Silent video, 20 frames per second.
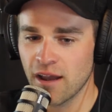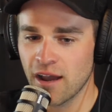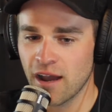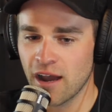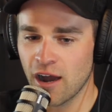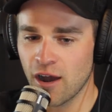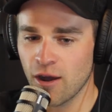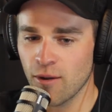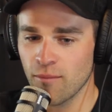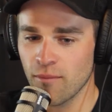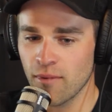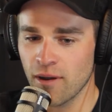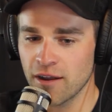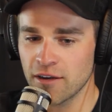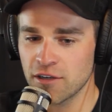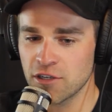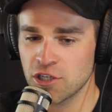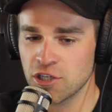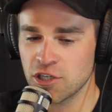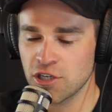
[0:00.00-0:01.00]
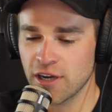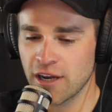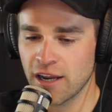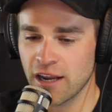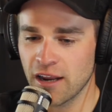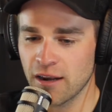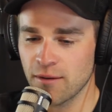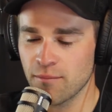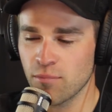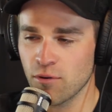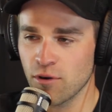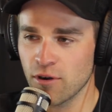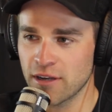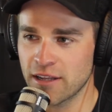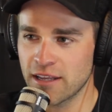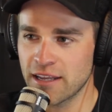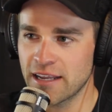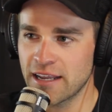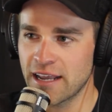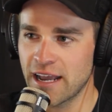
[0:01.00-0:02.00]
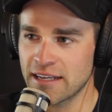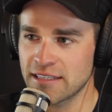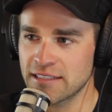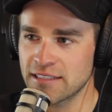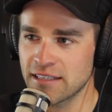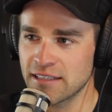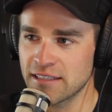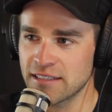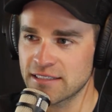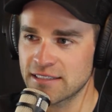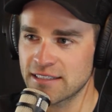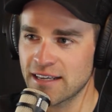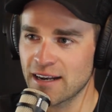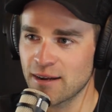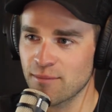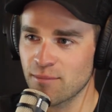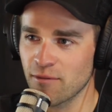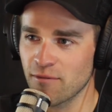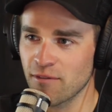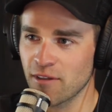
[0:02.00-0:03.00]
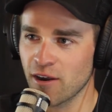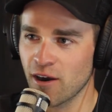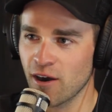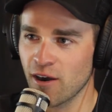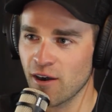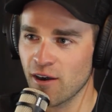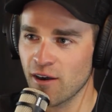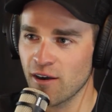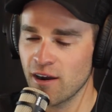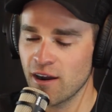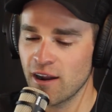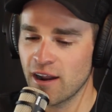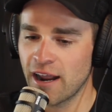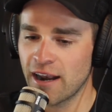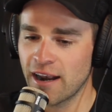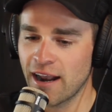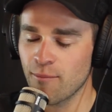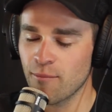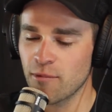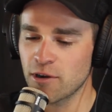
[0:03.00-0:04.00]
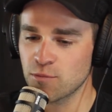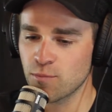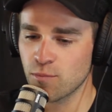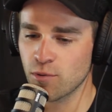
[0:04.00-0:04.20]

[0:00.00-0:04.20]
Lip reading: how much input he gets in the setup of the car and how much